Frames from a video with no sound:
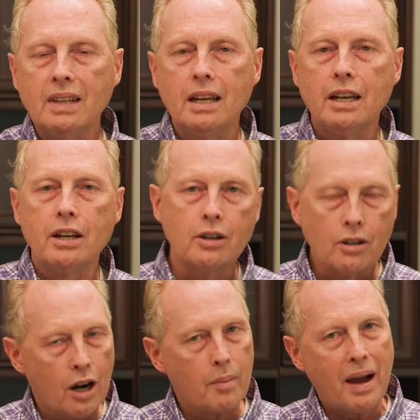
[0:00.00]
Here
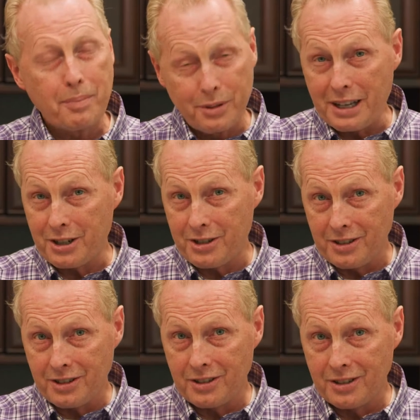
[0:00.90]
are my
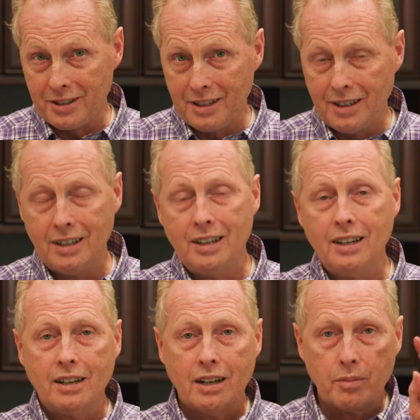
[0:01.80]
predictions.
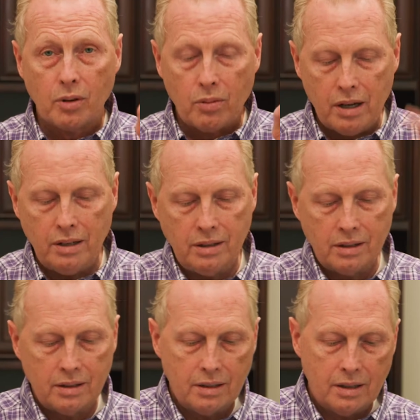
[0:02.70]
Number 1,
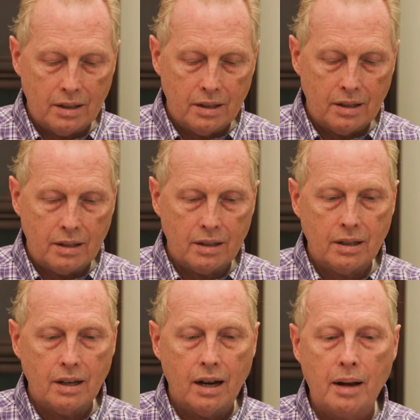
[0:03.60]

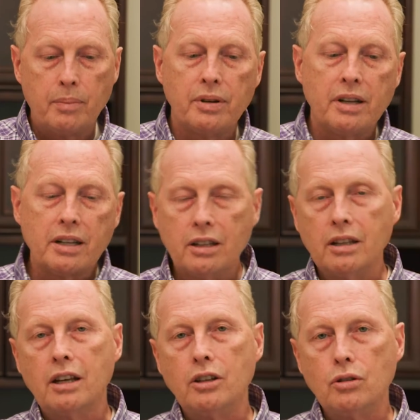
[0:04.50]
I'm
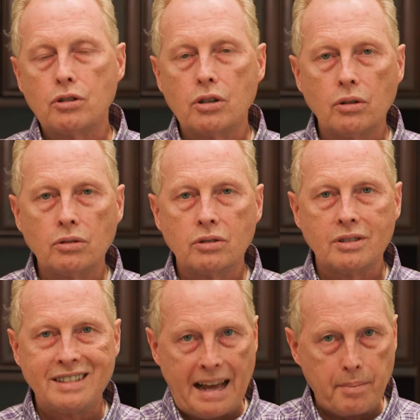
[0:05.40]
predicting that you chose
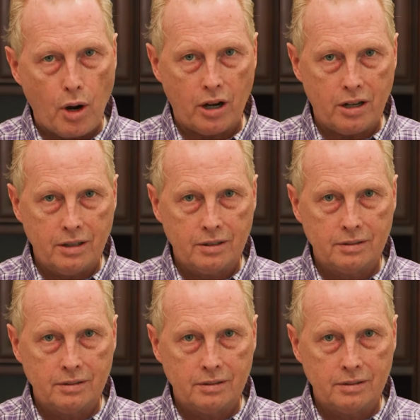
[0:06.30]
Denmark.